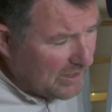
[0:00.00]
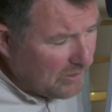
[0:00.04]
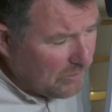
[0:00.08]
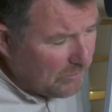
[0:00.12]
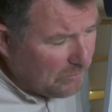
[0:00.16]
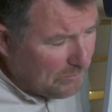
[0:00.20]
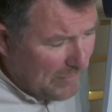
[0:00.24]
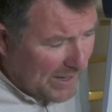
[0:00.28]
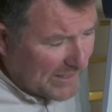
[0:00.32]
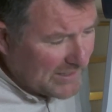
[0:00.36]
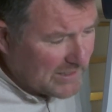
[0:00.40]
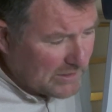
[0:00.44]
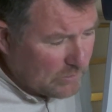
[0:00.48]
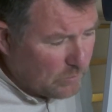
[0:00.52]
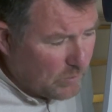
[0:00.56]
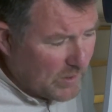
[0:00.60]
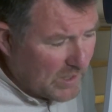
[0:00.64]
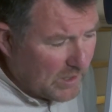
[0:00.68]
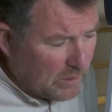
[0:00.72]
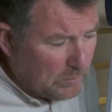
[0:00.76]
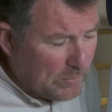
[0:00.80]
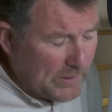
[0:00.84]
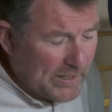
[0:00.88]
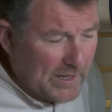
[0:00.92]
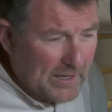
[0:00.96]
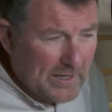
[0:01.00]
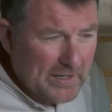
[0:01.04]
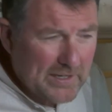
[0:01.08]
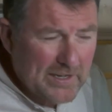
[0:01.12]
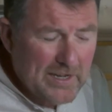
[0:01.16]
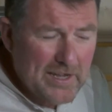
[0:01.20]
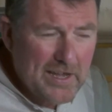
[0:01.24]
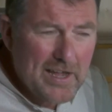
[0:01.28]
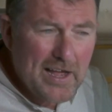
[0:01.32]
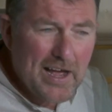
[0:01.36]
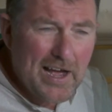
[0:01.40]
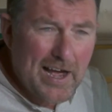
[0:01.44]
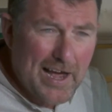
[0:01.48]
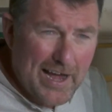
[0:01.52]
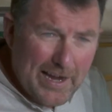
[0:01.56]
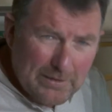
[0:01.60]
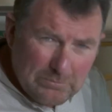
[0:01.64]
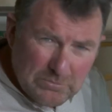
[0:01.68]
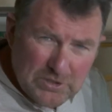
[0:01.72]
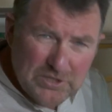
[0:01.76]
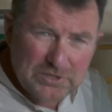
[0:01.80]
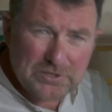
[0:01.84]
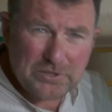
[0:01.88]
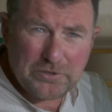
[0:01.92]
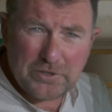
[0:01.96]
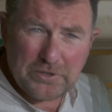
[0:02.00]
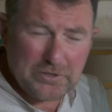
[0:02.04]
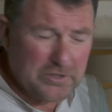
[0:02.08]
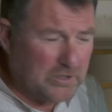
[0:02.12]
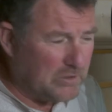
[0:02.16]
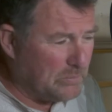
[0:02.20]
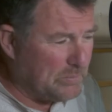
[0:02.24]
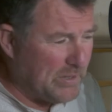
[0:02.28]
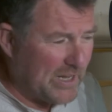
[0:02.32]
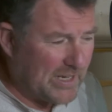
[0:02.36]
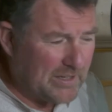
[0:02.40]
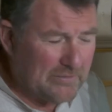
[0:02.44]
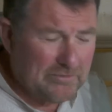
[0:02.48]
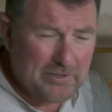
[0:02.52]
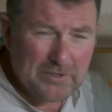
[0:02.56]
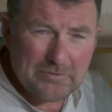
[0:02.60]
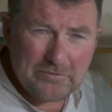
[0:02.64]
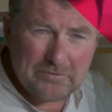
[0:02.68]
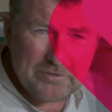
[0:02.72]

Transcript: mental well-being, I'm sure you'll benefit